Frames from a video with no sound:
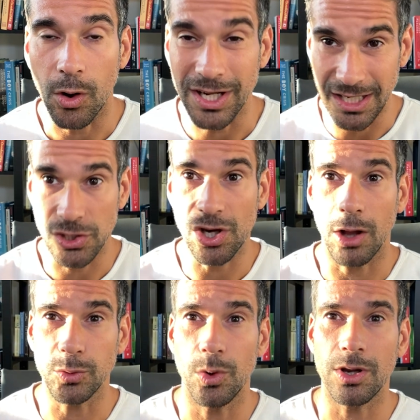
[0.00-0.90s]
on inner
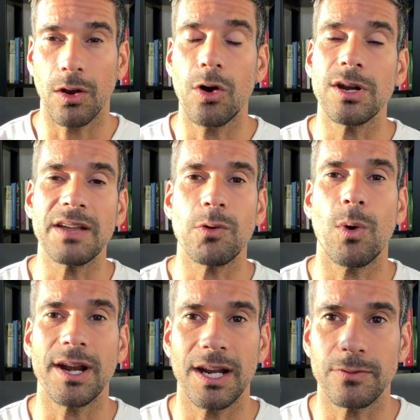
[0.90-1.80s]
child work alone, level
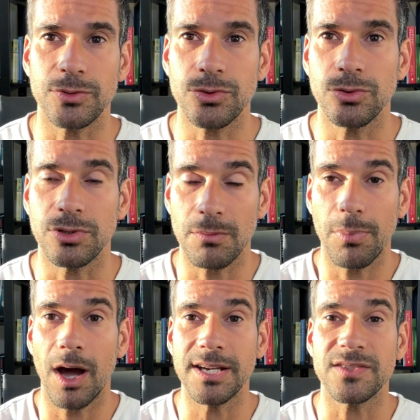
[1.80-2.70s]
1 and level 2.
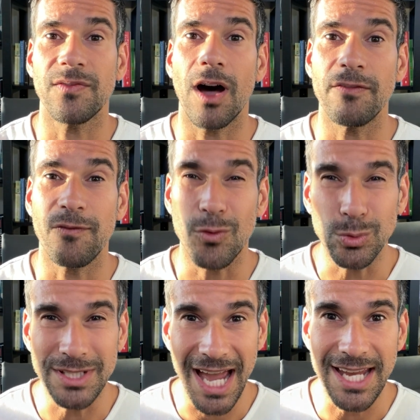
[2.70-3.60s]
Combined is 5
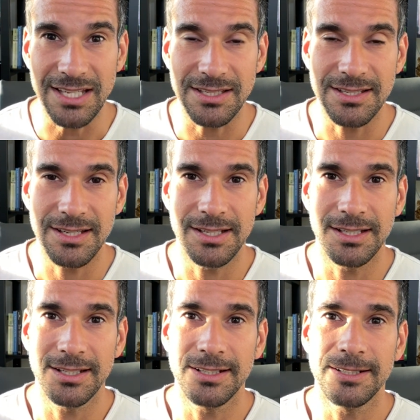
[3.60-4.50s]
full days.
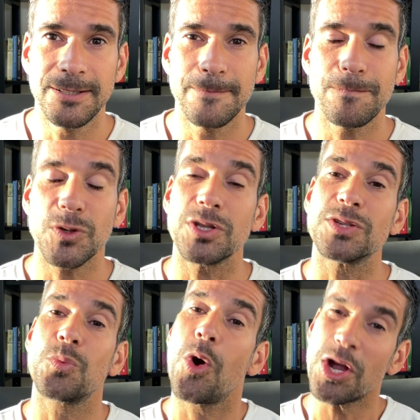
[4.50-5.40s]
So
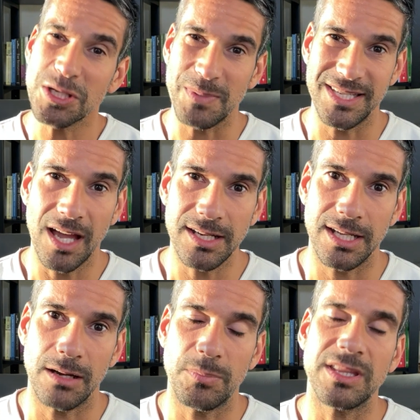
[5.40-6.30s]
there's work to be done
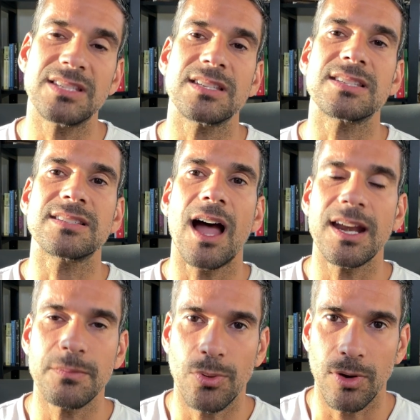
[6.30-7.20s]
here, but this is a
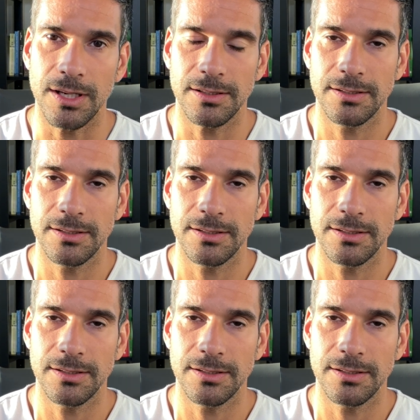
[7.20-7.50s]
starting point.